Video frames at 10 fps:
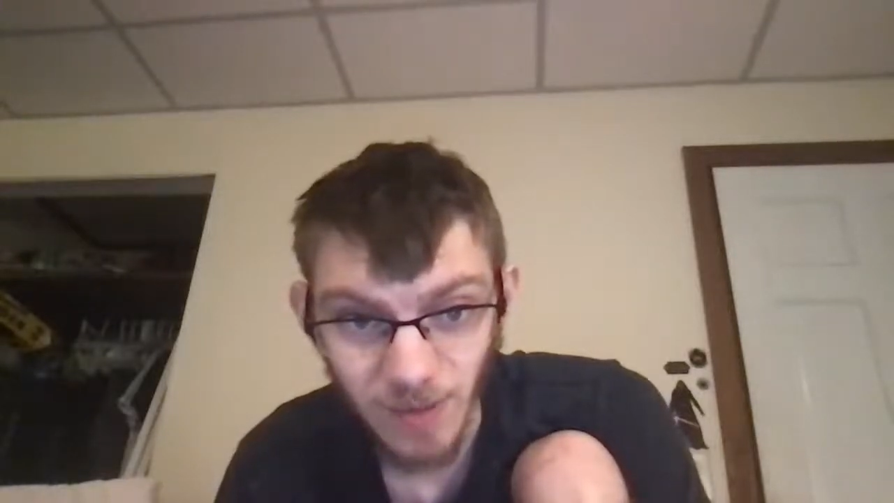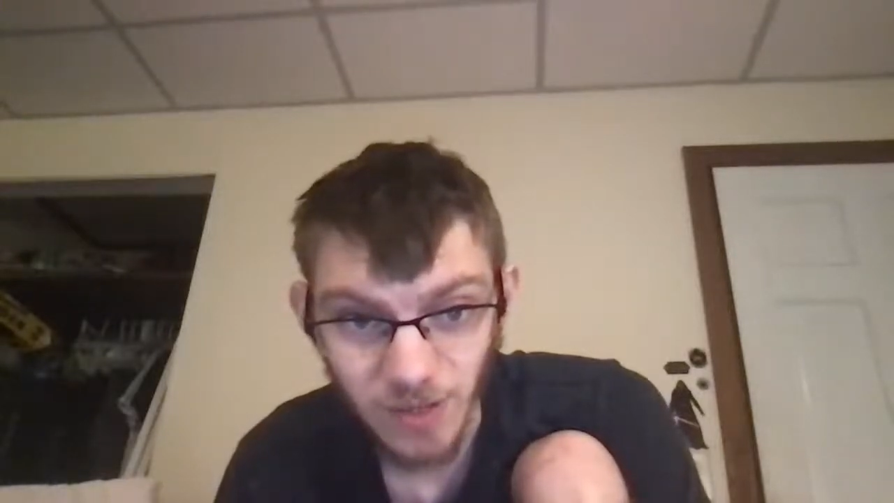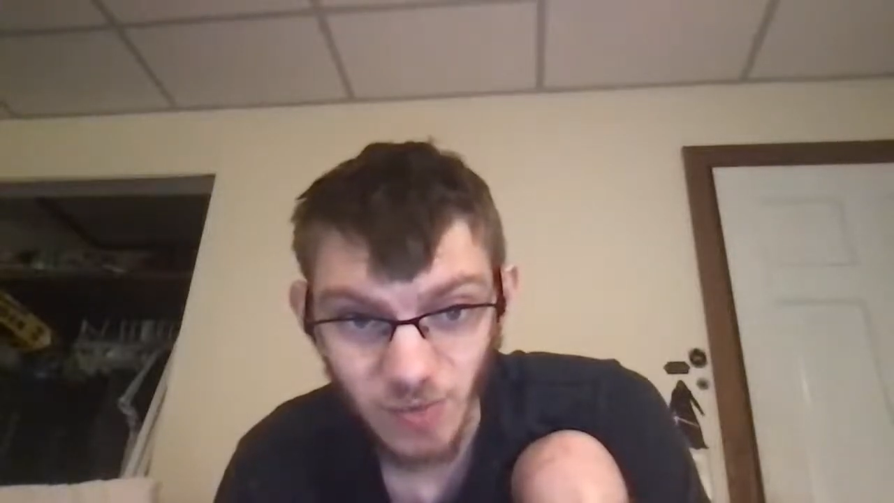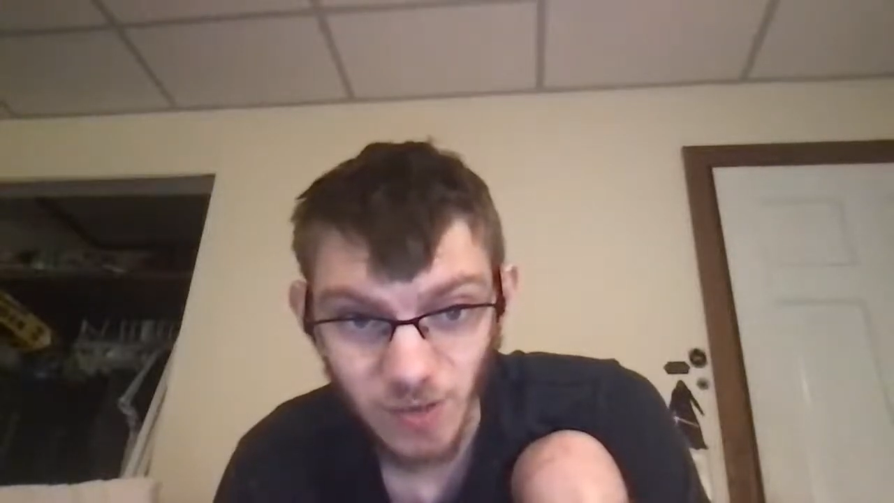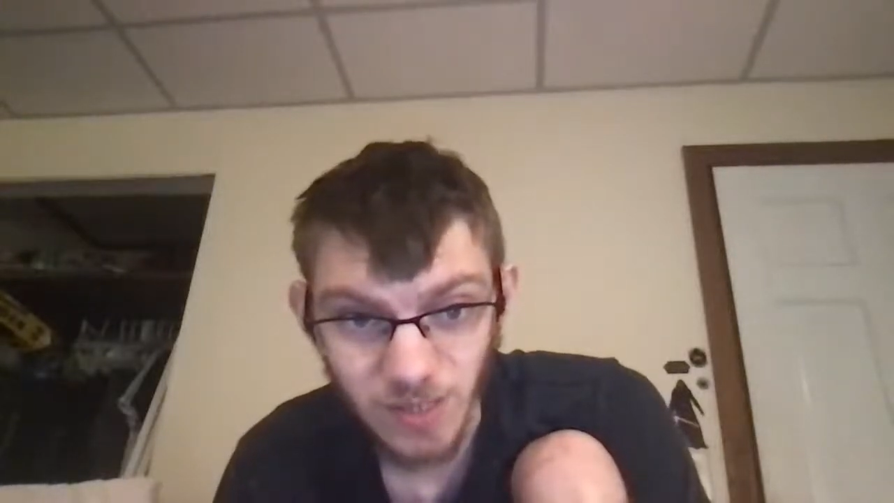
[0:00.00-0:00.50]
In
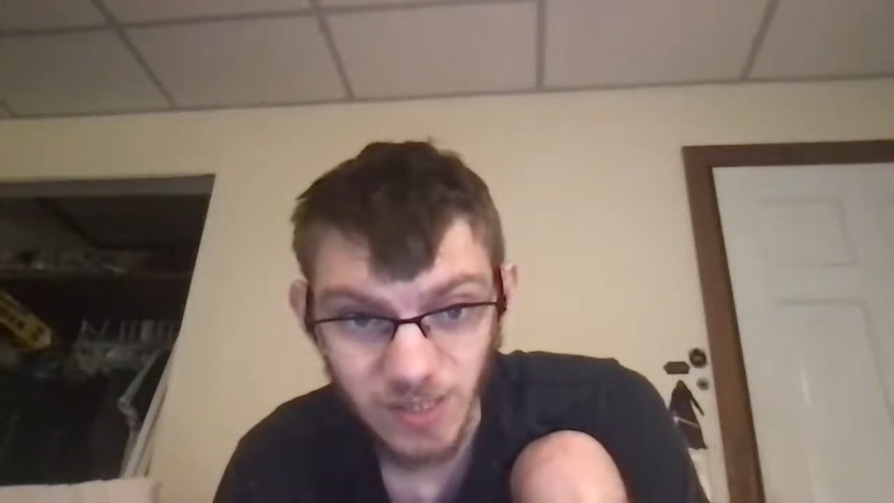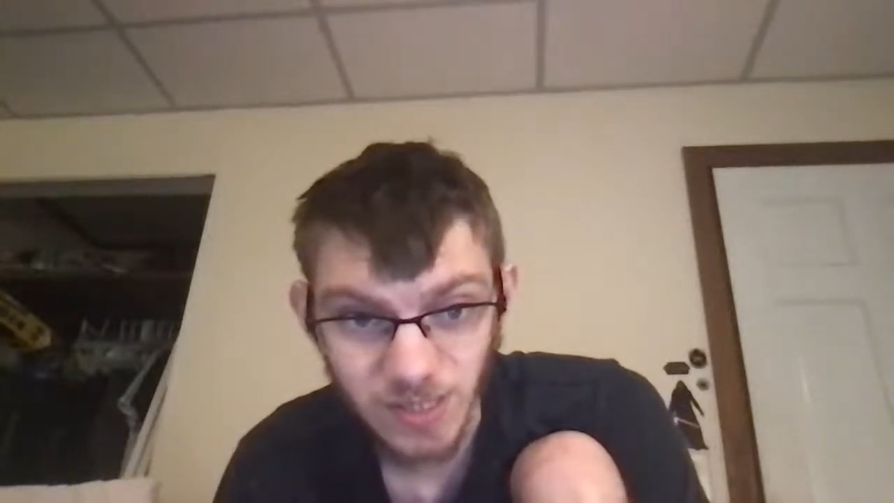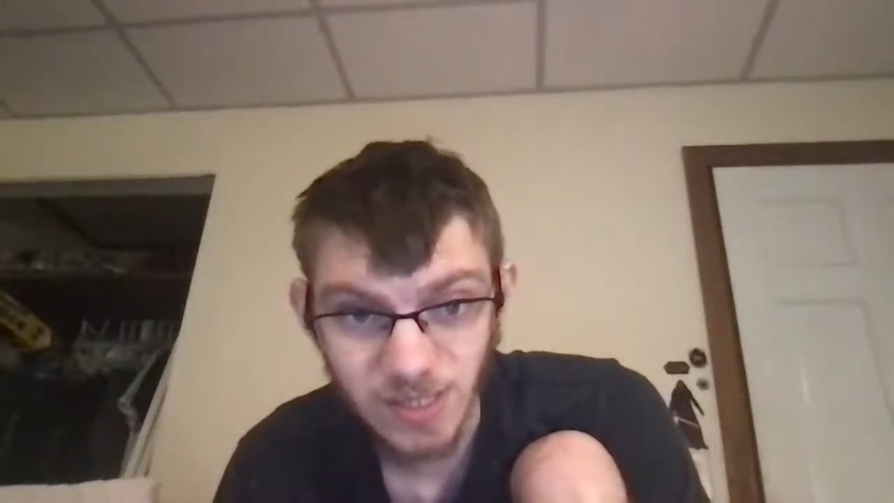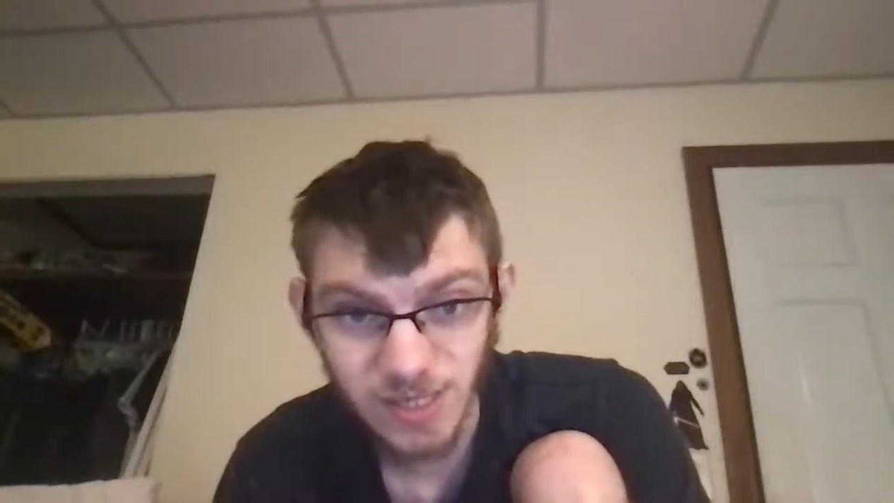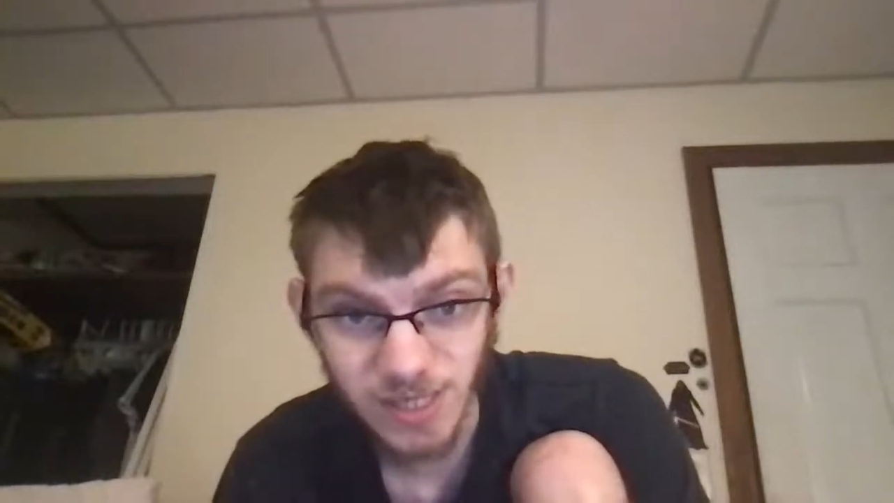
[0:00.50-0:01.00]

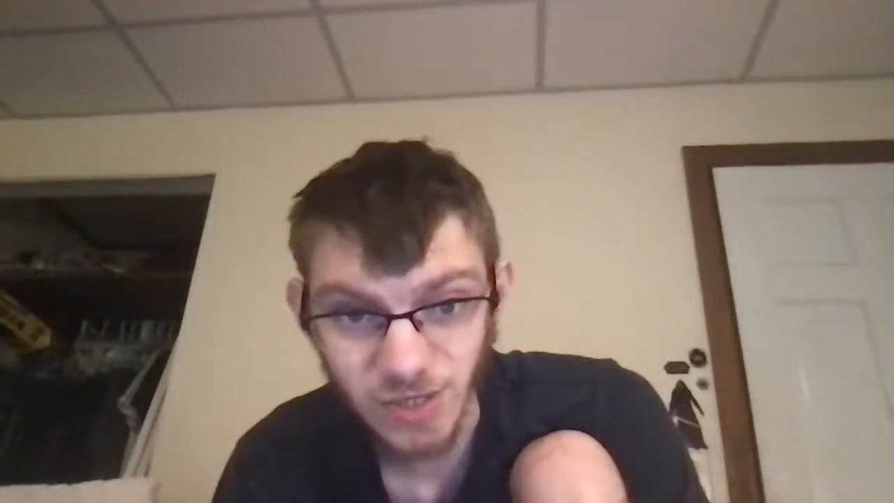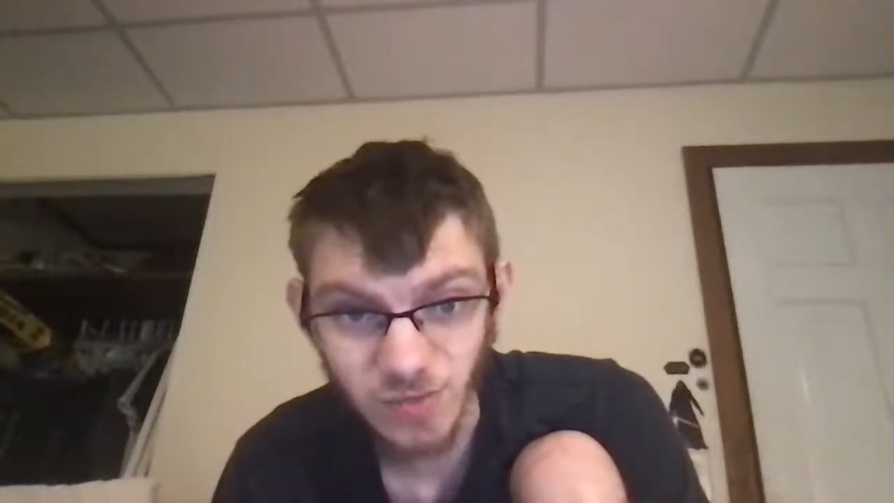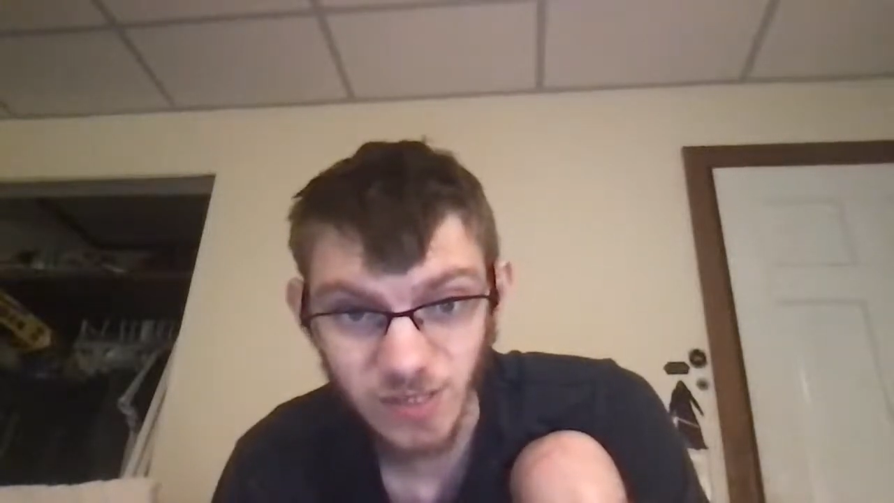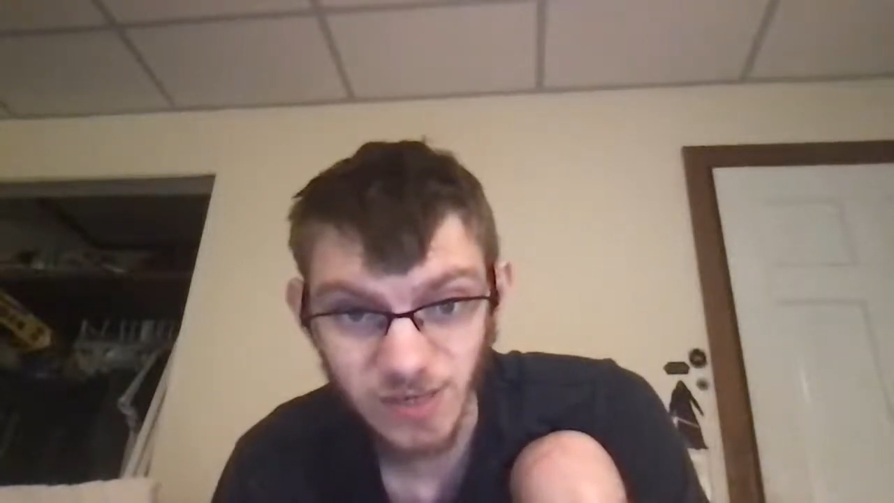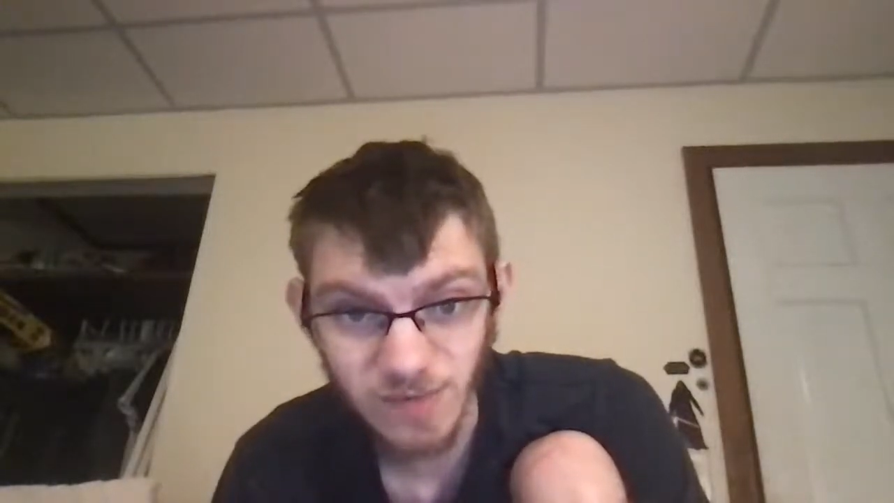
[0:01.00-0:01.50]

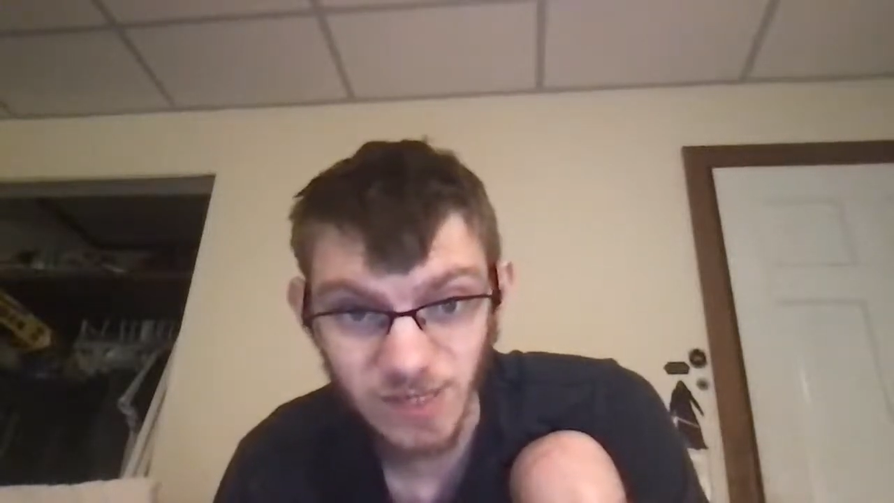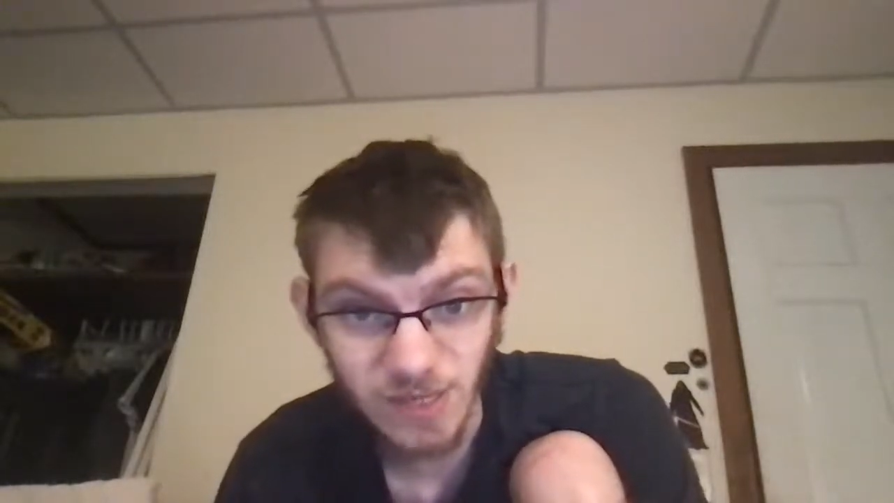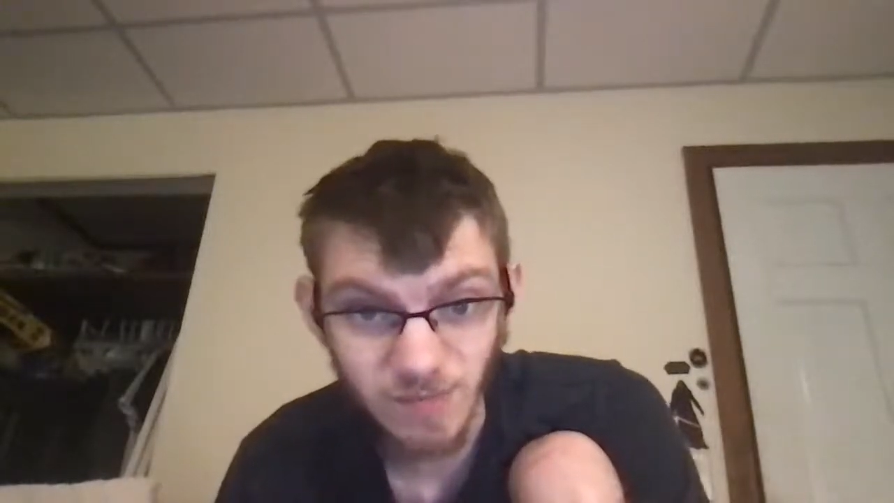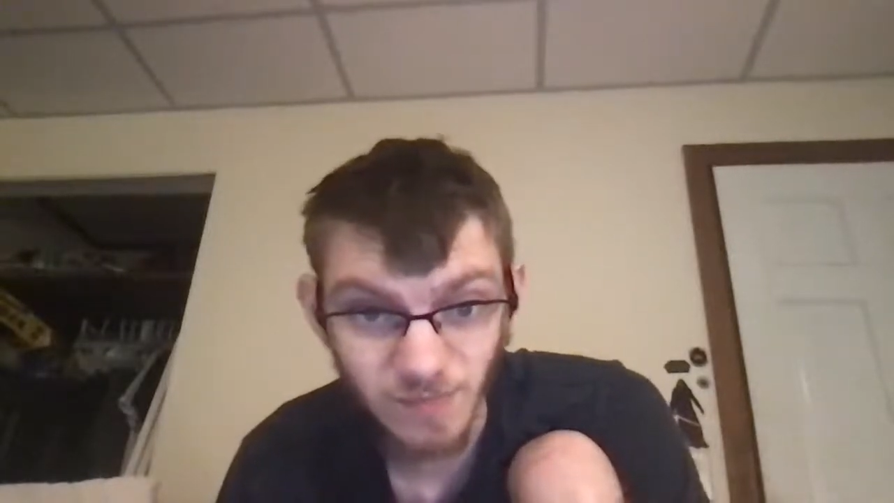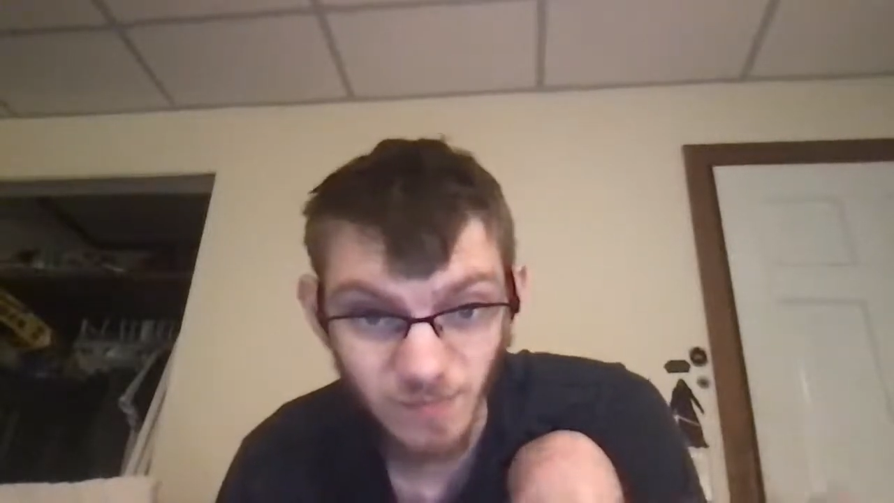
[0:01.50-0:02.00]

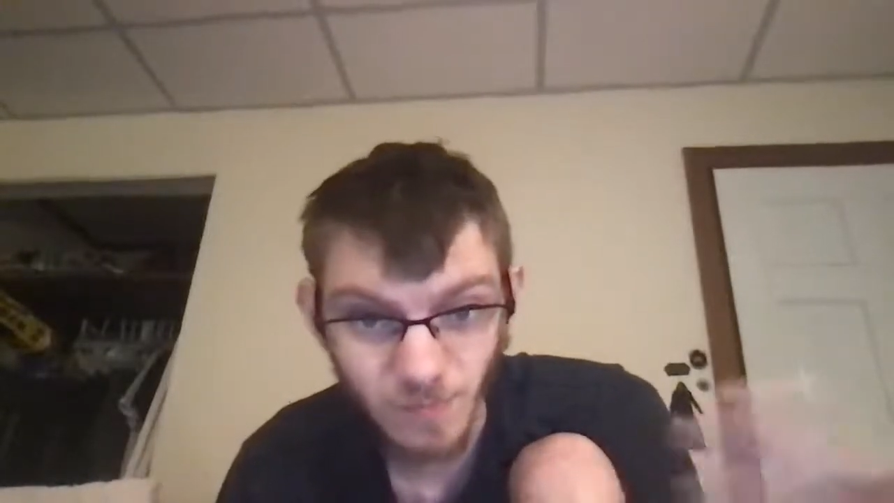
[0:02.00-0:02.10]
2016/2017,